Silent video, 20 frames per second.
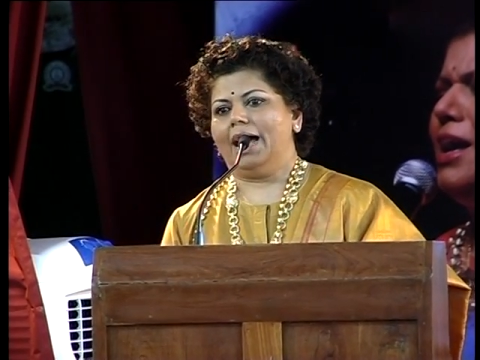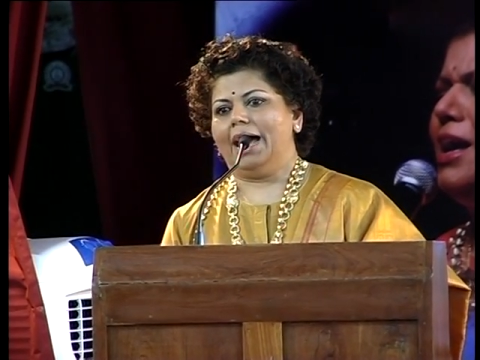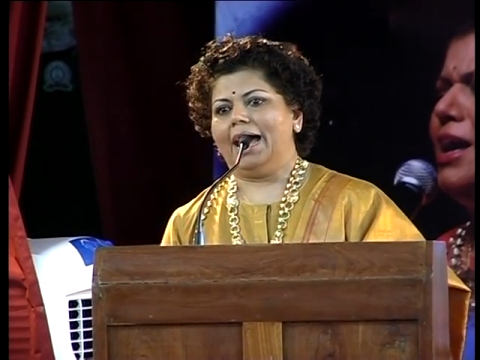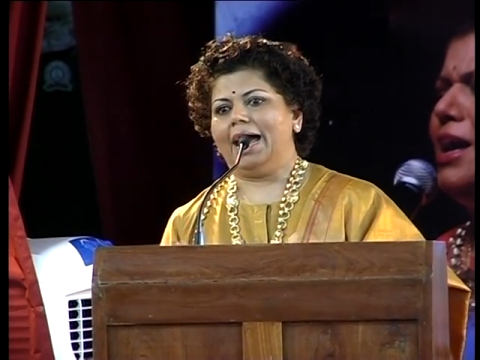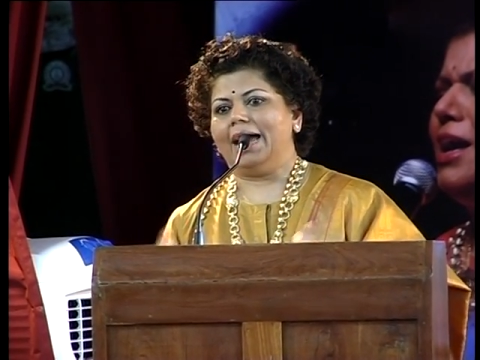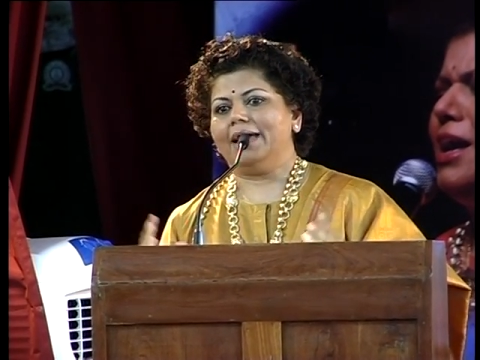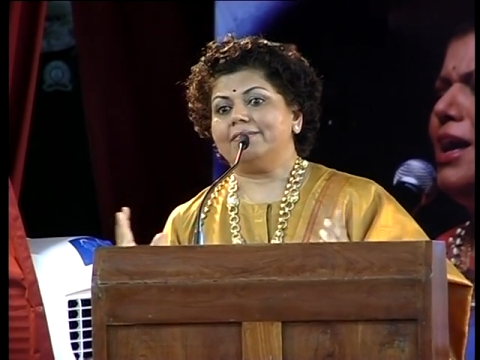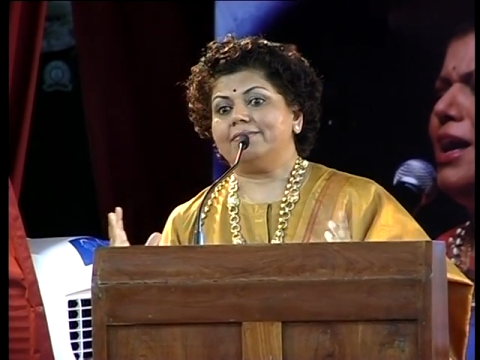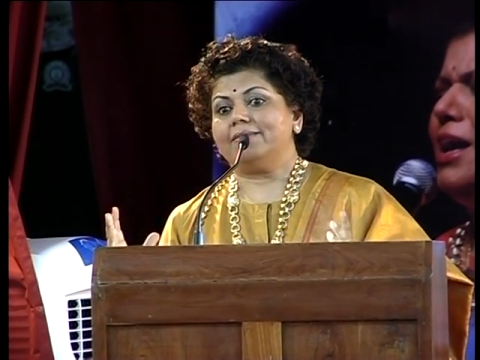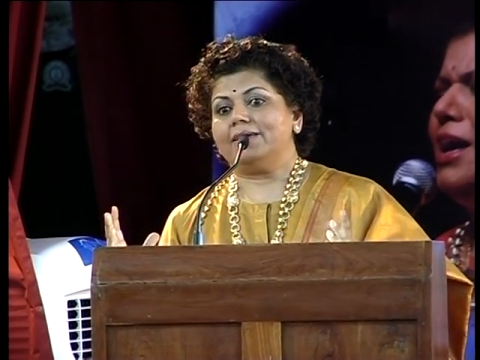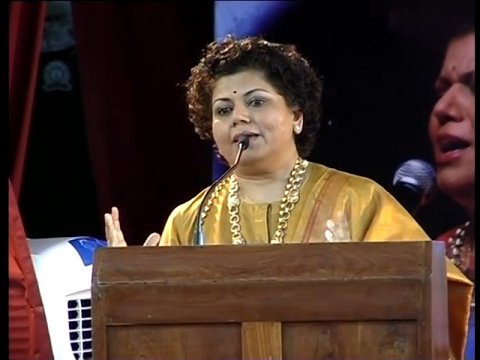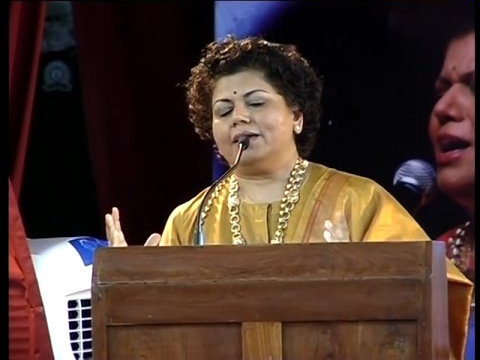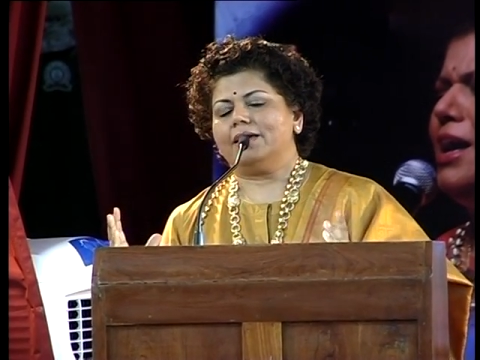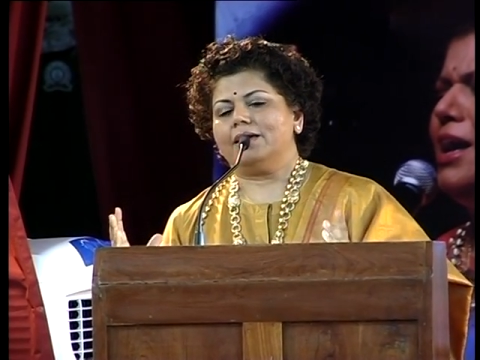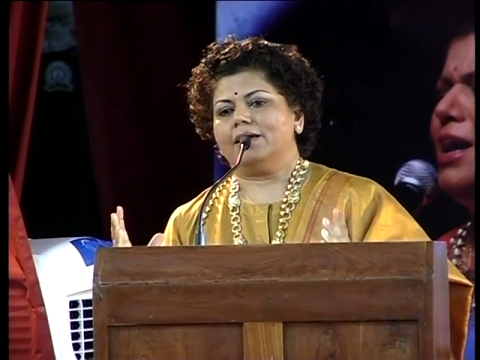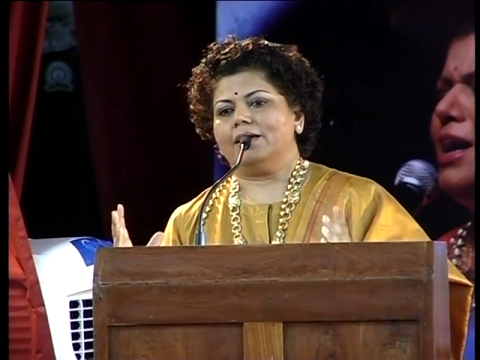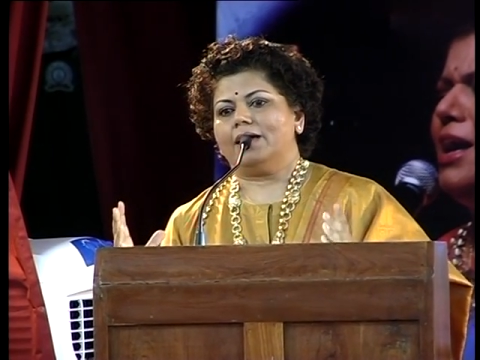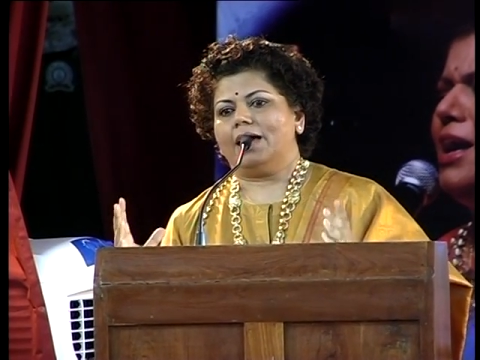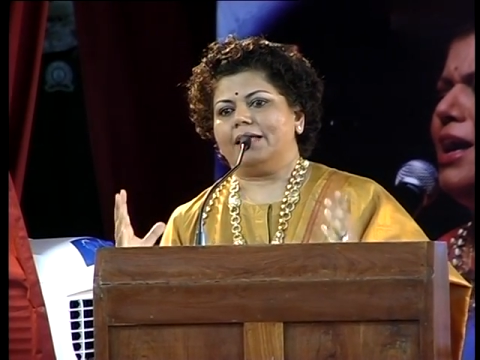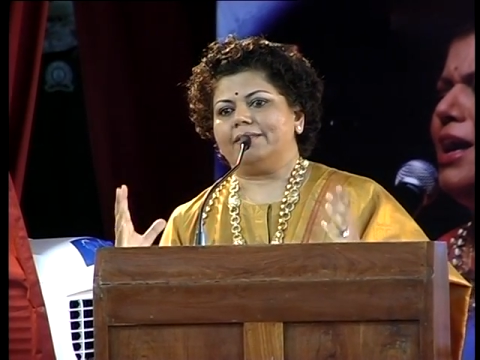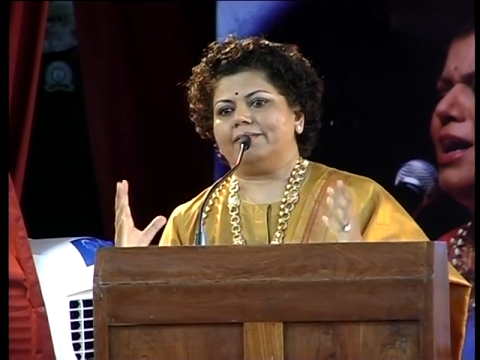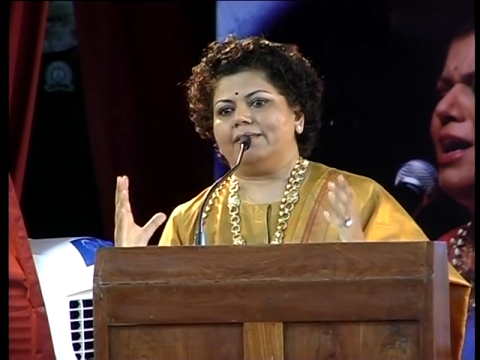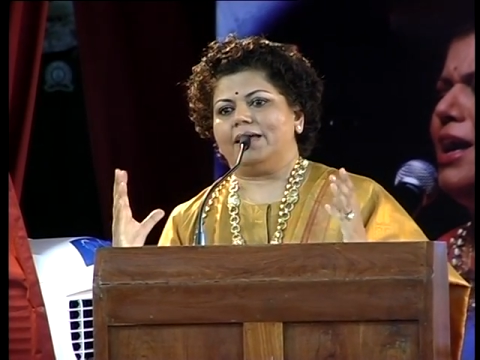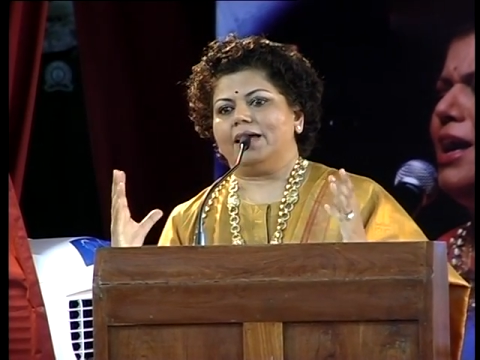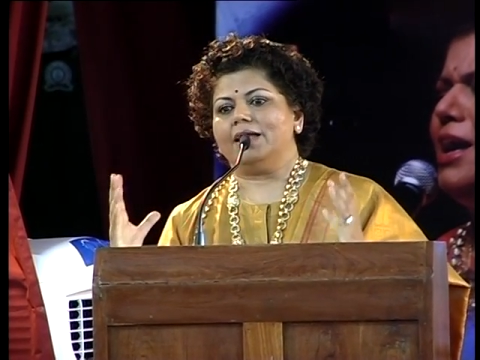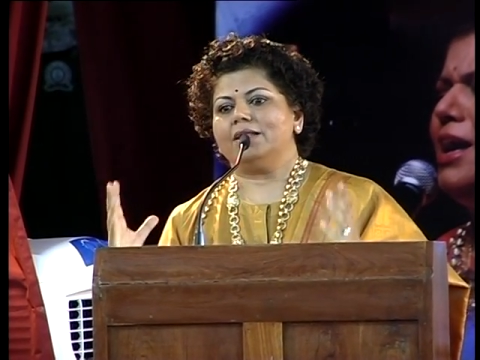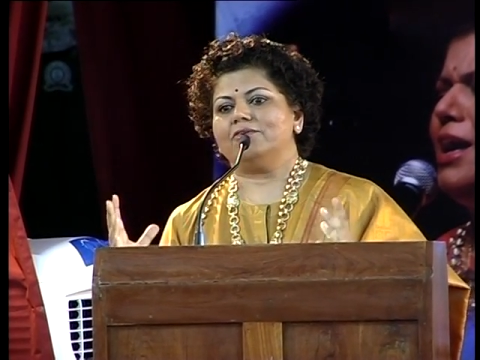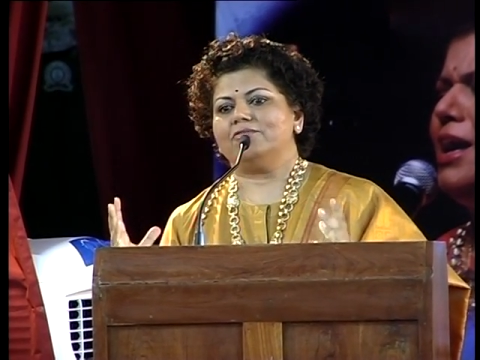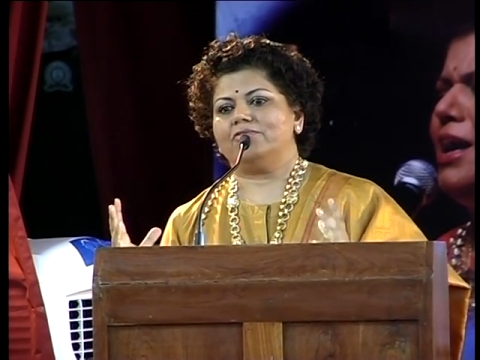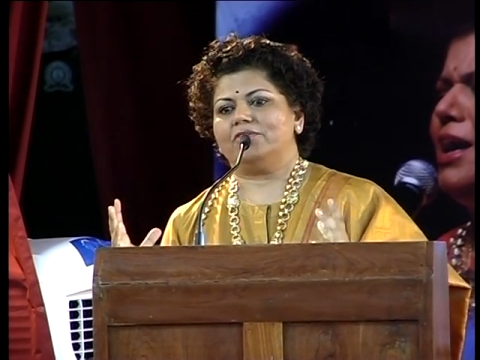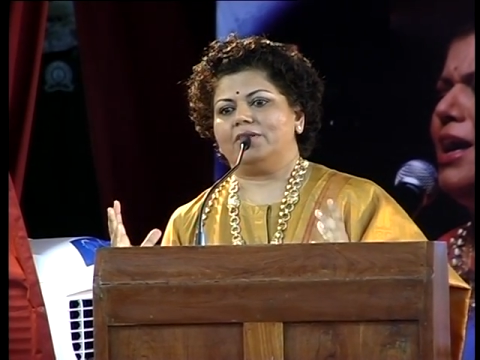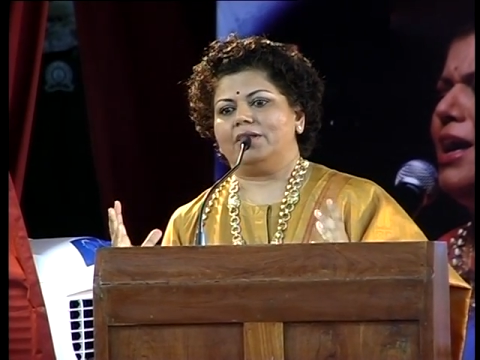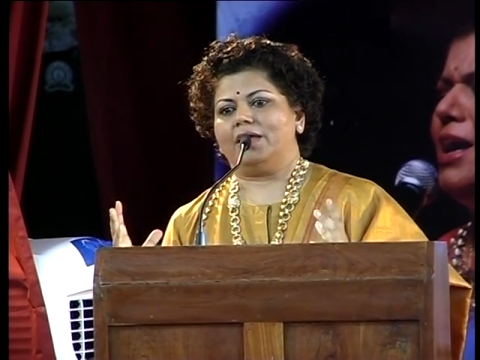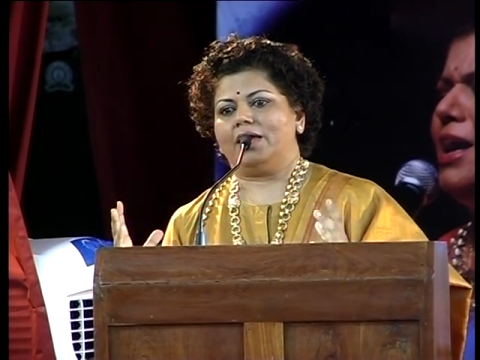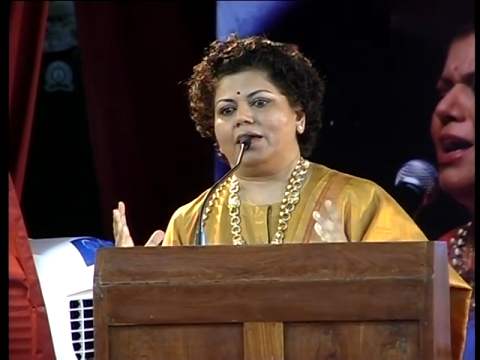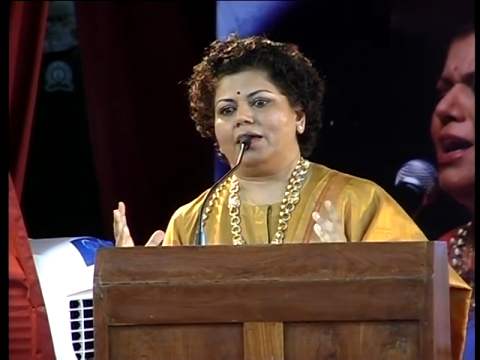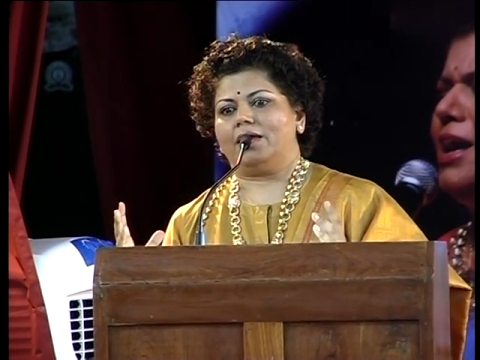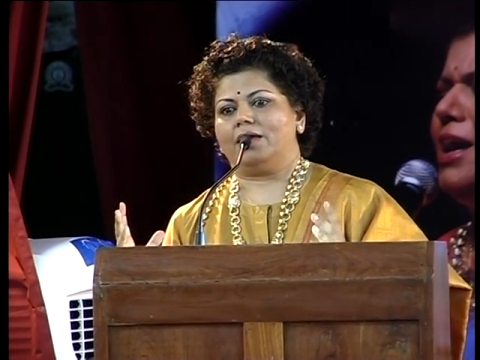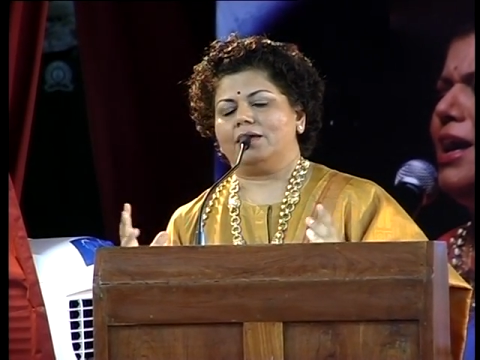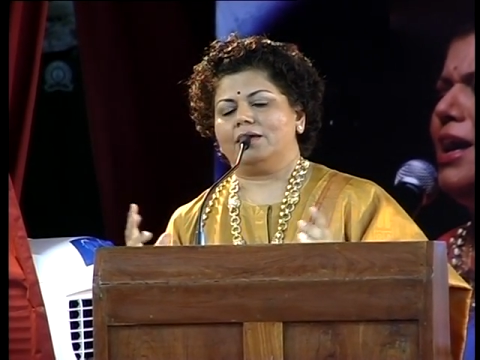I think at the end of the
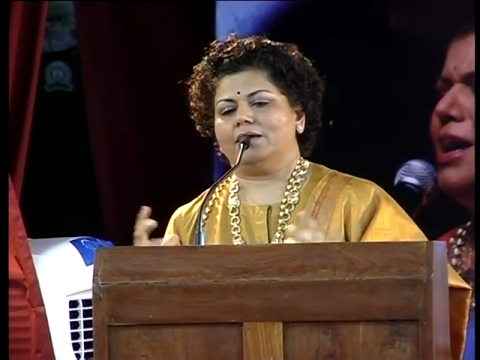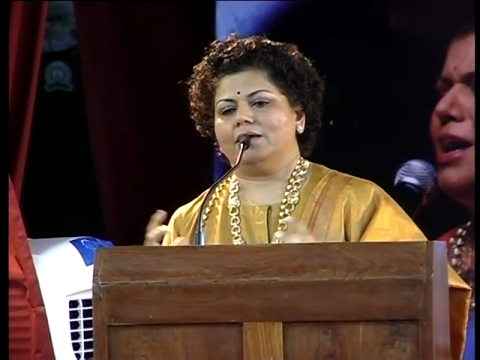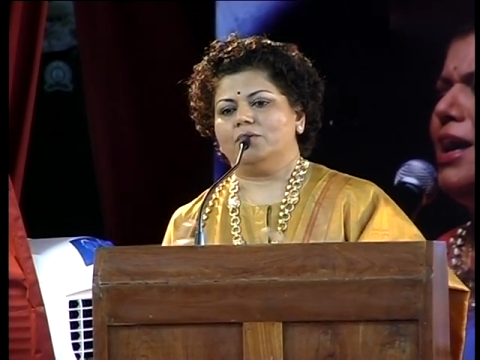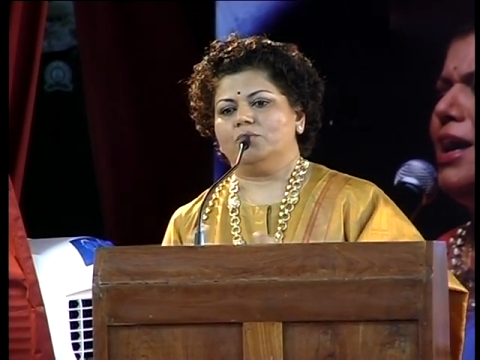day,